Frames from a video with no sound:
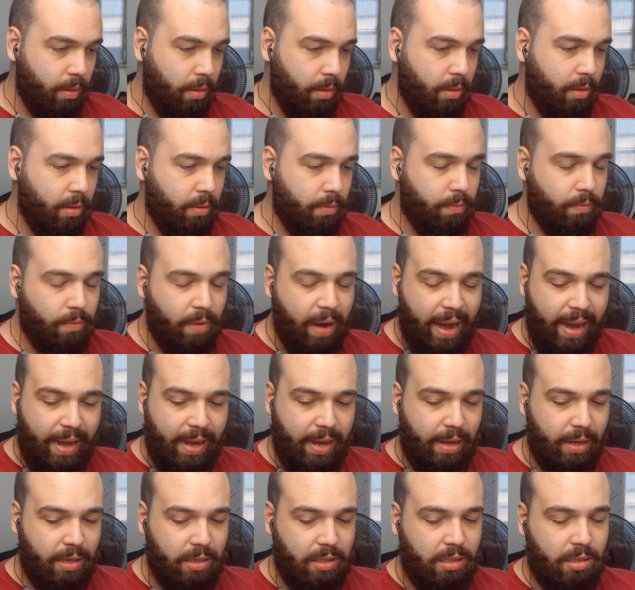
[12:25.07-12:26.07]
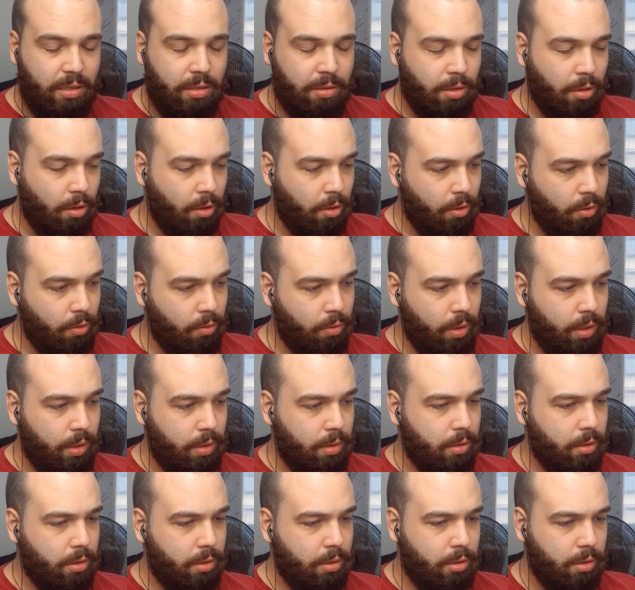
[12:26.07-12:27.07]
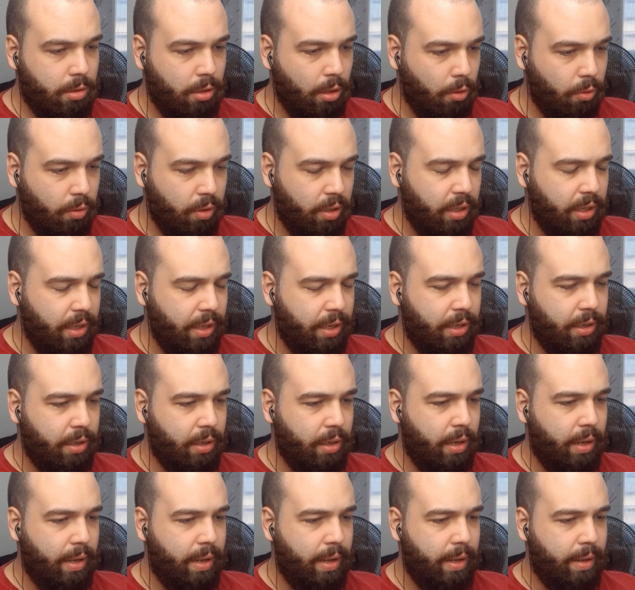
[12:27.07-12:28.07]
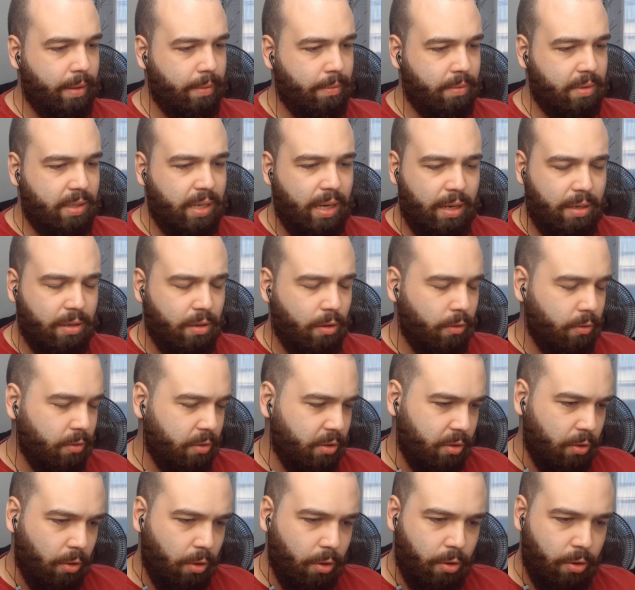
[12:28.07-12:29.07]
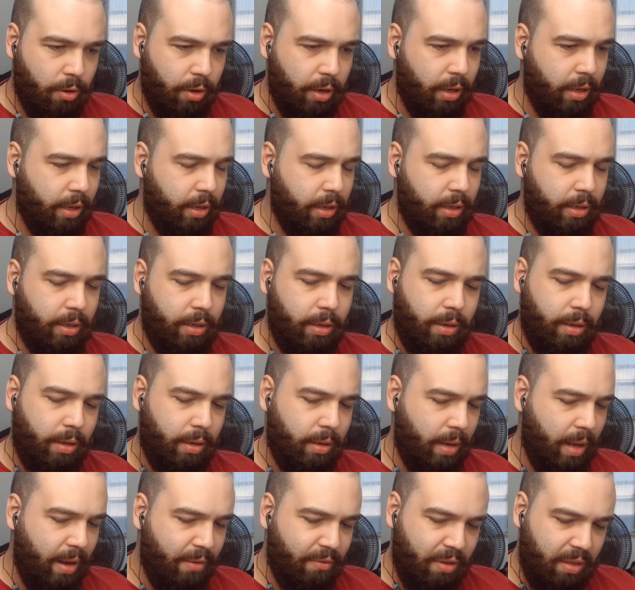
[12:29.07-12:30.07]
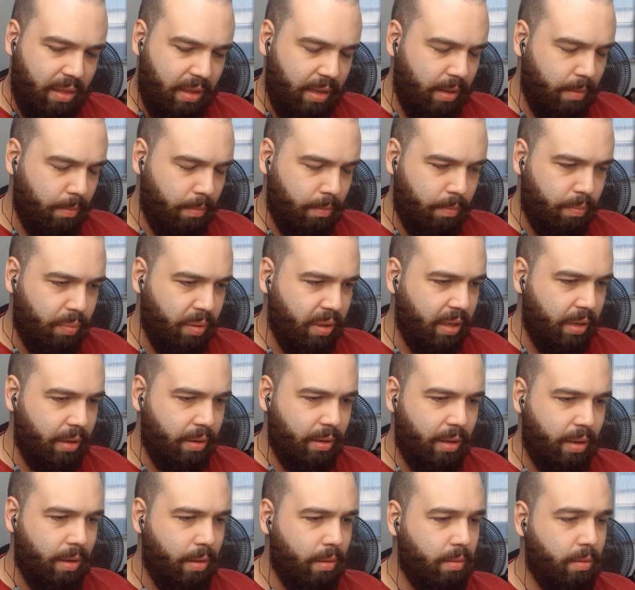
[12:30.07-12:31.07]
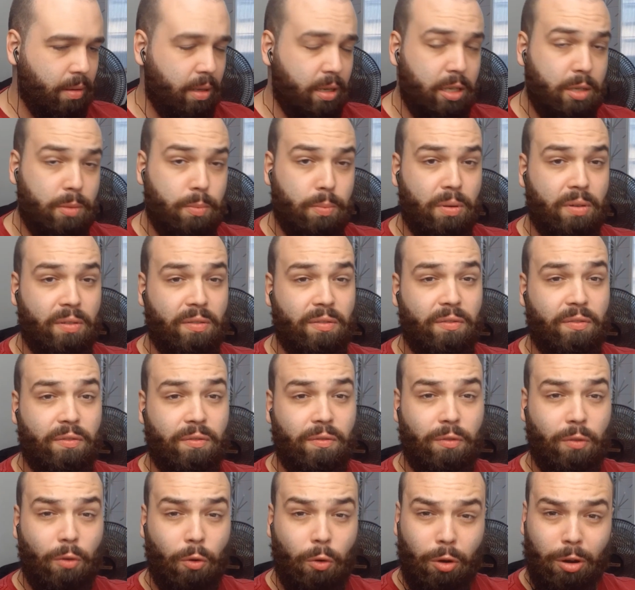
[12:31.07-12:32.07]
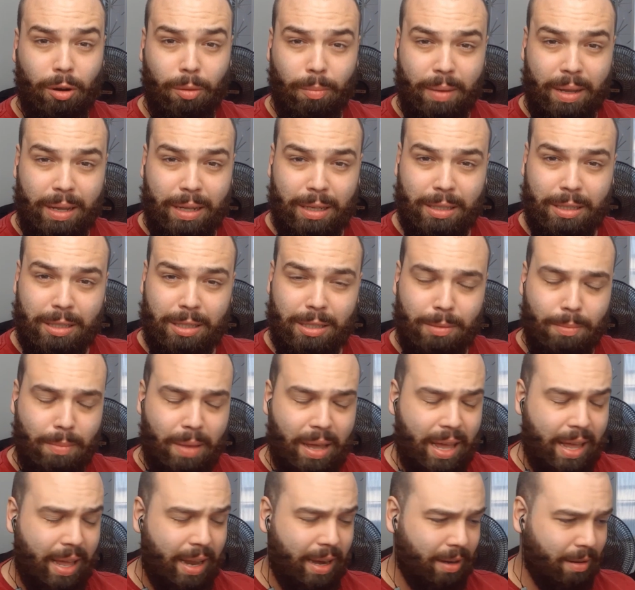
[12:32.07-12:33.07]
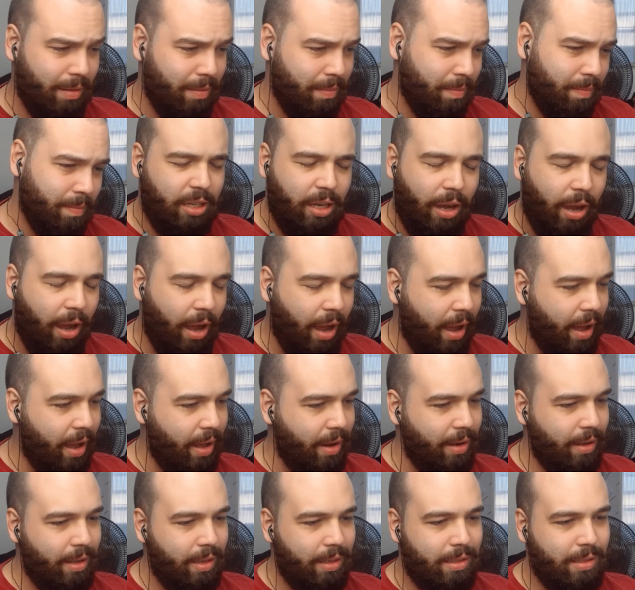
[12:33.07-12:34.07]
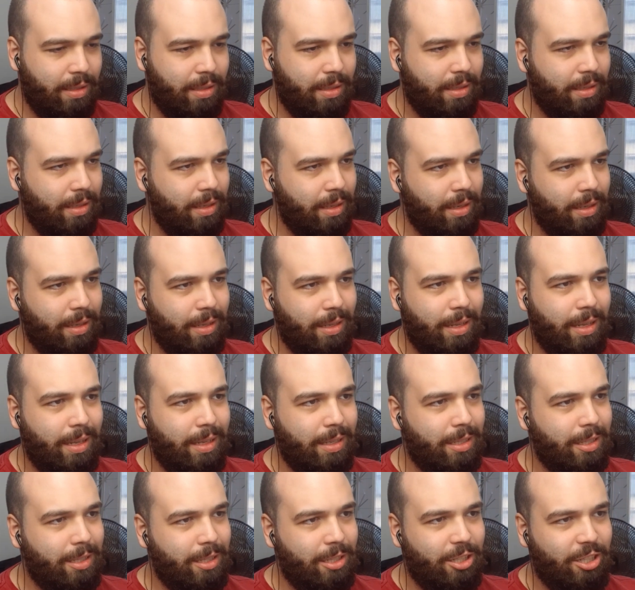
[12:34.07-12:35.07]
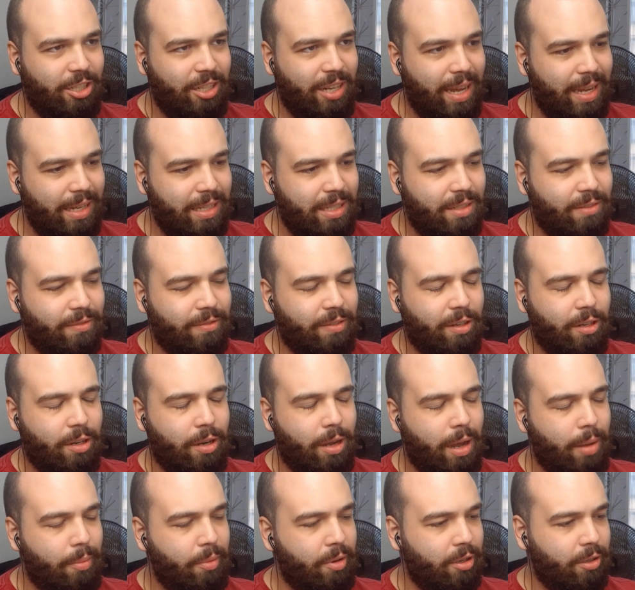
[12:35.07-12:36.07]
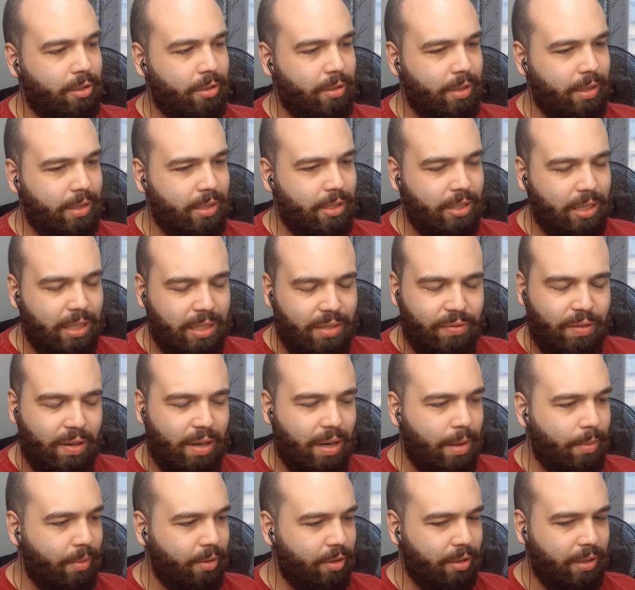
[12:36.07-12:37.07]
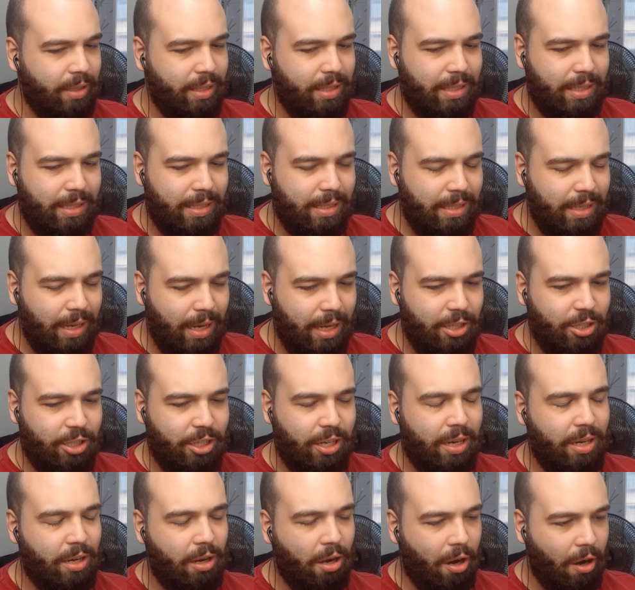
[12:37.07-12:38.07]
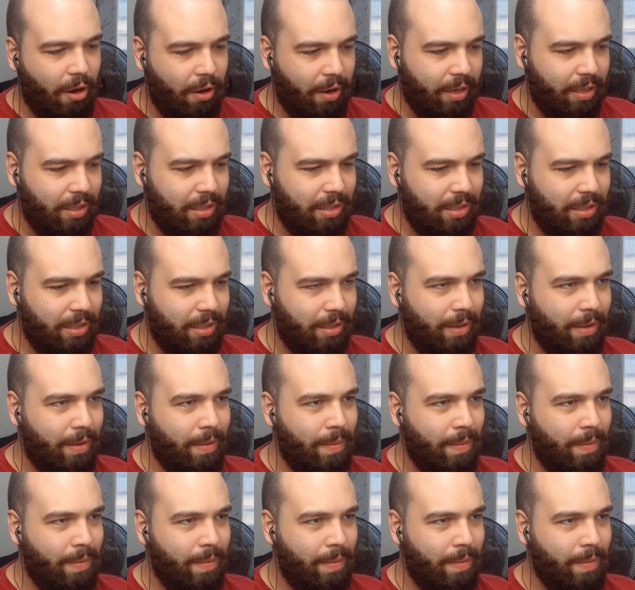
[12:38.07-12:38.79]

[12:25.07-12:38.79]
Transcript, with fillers: the writing is so so good uh telling the whole story and, and everything but his performance man god it's it's just phenomenal it's just phenomenal he's such an artist